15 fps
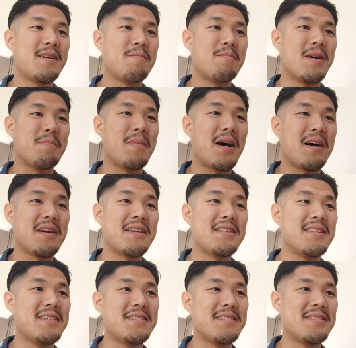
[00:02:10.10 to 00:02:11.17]
my
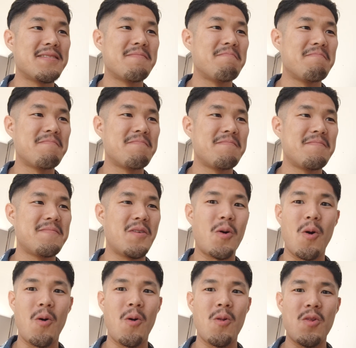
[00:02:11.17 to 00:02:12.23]
mind is
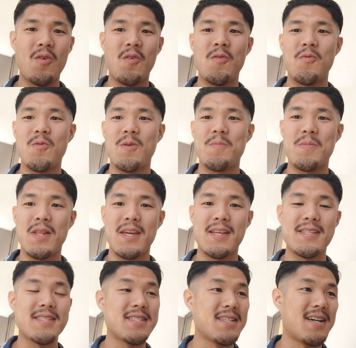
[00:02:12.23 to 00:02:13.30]
all over the
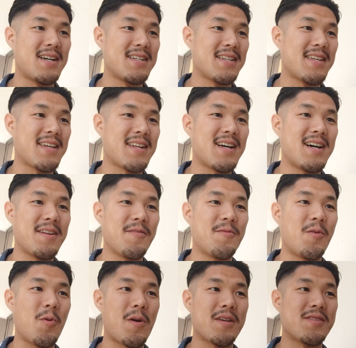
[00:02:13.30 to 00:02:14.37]
place. I cannot
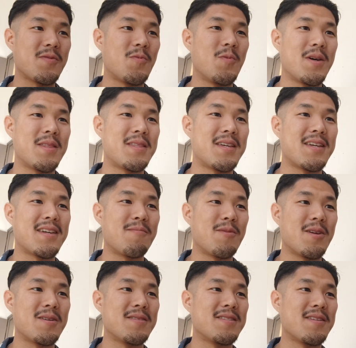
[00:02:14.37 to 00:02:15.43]
focus on one thing
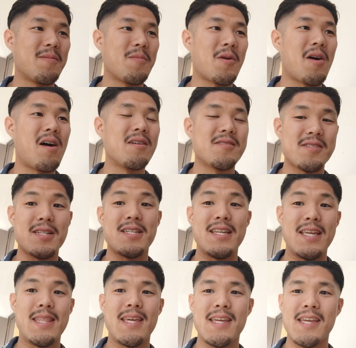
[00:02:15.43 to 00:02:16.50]
because I'm
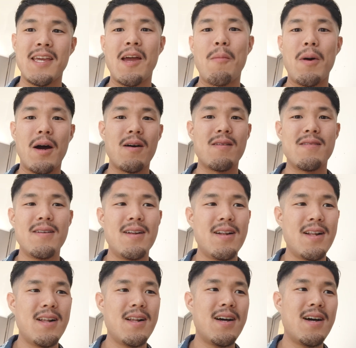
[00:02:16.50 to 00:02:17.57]
constantly thinking about
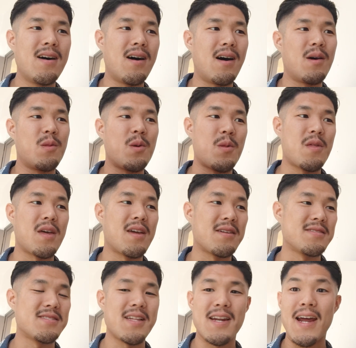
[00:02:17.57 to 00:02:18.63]
other
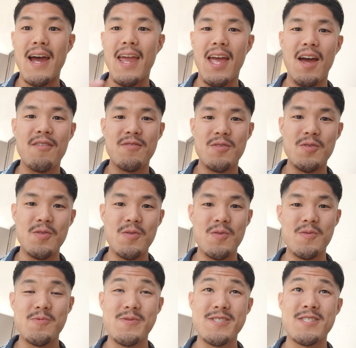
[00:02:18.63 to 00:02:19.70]
things that I have to do,
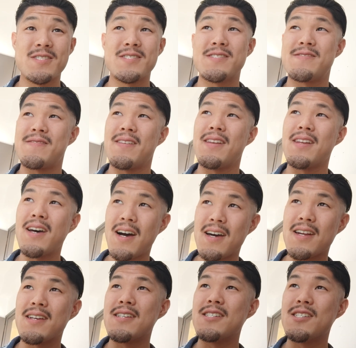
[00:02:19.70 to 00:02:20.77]
which is not
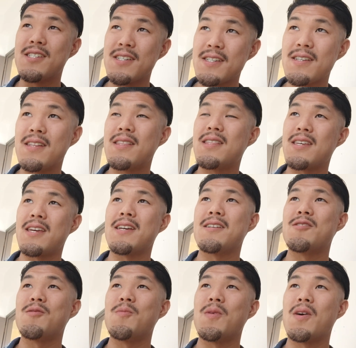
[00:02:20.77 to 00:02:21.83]
a good thing,
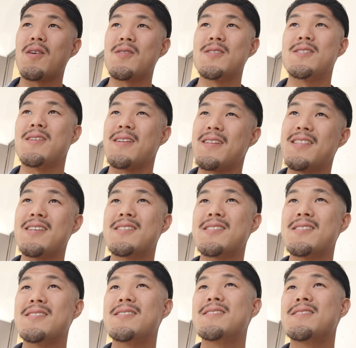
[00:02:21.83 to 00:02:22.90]
to be honest, and this
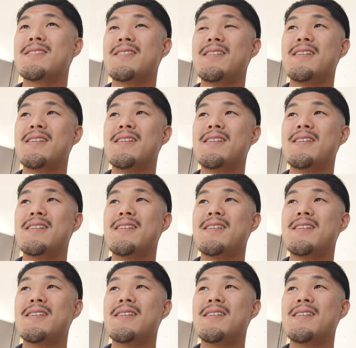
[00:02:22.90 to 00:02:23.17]
is